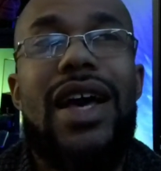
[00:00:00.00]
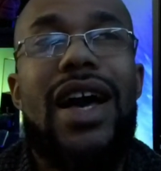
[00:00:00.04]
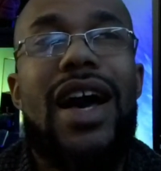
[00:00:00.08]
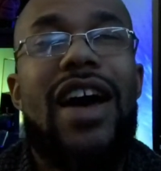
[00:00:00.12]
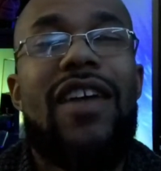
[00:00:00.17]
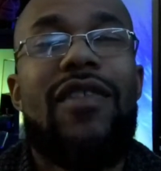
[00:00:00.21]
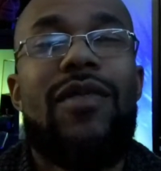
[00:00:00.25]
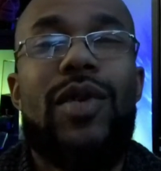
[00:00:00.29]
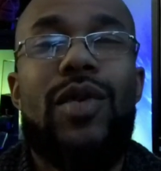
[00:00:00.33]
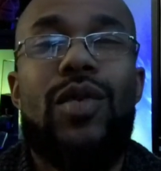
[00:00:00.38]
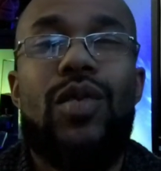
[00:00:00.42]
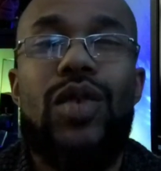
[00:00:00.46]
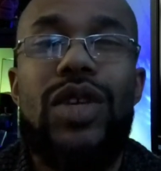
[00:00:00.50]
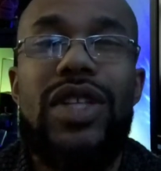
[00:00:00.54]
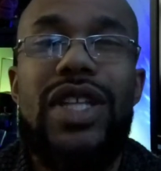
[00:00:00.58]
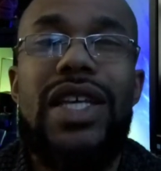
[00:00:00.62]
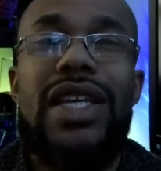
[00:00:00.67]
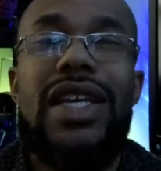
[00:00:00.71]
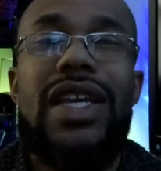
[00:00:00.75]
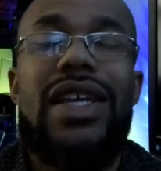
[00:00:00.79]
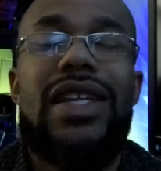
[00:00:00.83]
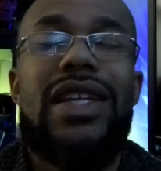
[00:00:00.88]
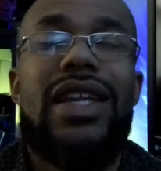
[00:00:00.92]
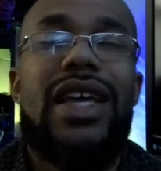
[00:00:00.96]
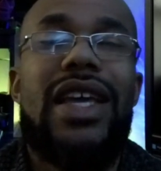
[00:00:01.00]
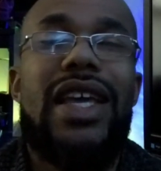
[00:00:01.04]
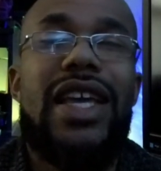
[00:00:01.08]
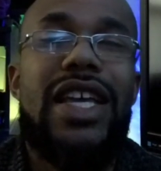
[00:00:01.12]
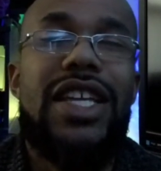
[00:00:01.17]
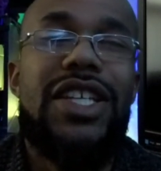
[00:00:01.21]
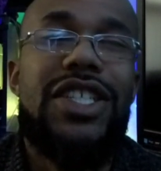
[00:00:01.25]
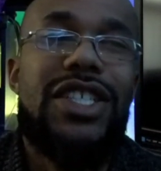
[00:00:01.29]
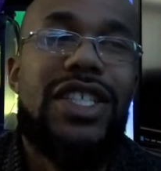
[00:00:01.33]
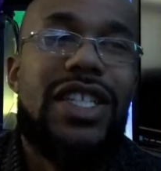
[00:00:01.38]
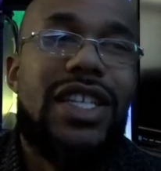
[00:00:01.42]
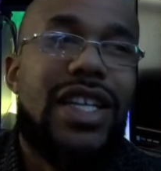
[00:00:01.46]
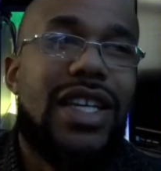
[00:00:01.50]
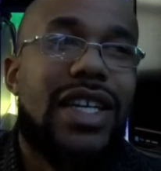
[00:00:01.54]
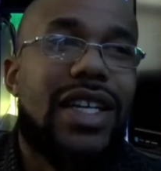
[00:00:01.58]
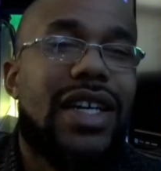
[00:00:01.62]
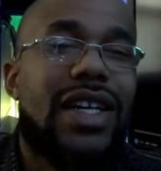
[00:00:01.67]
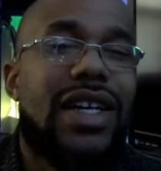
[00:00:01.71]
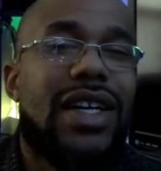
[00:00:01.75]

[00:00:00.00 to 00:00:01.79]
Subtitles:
I've been really getting an itching